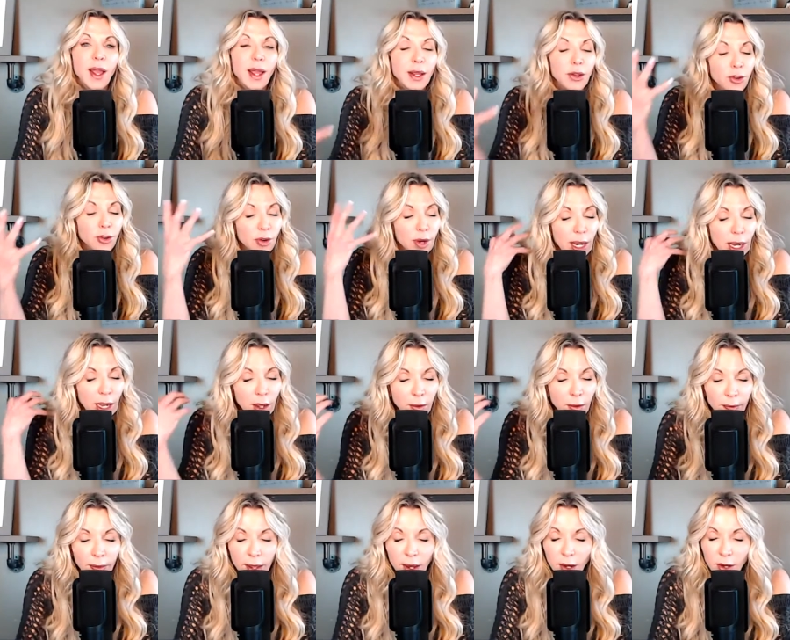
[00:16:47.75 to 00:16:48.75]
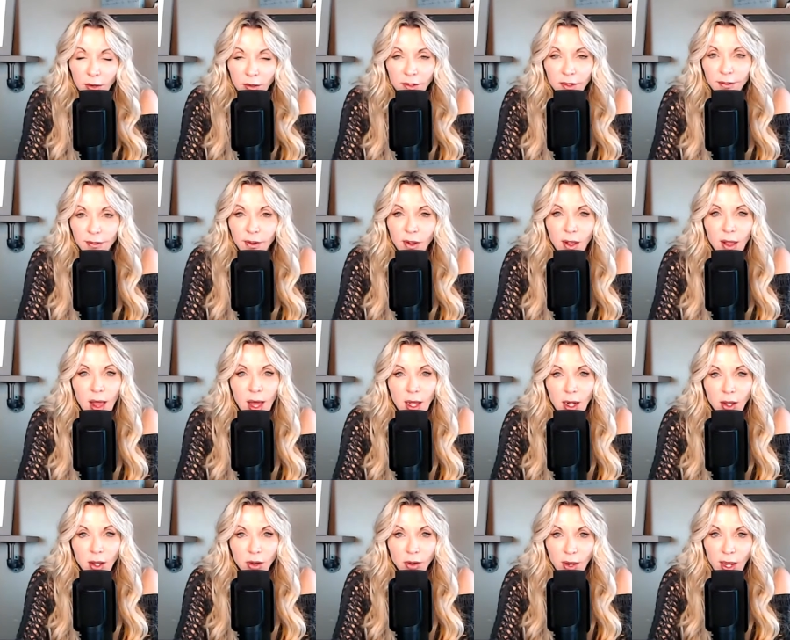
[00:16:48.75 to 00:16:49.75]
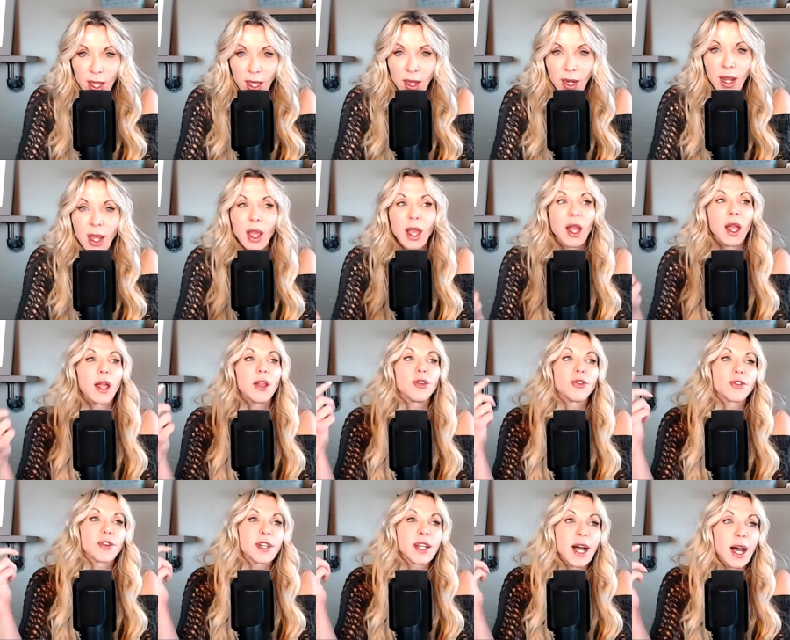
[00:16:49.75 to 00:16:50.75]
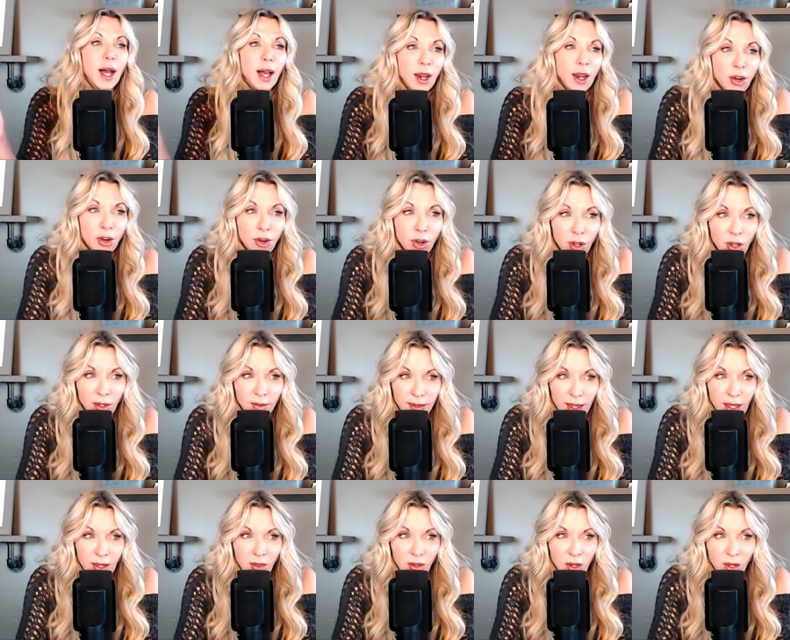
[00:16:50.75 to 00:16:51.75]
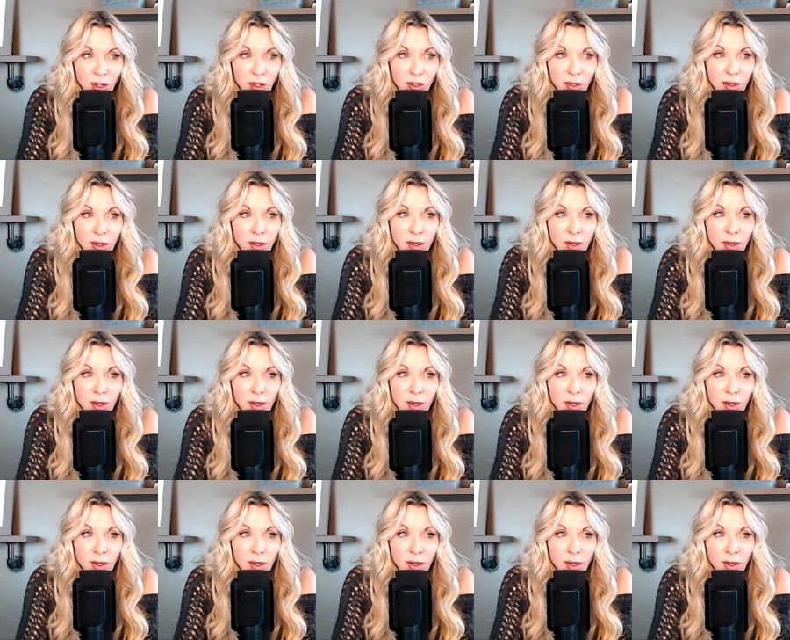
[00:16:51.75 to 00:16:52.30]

And you're counting the hairs that fall out of your head and you're tired all day long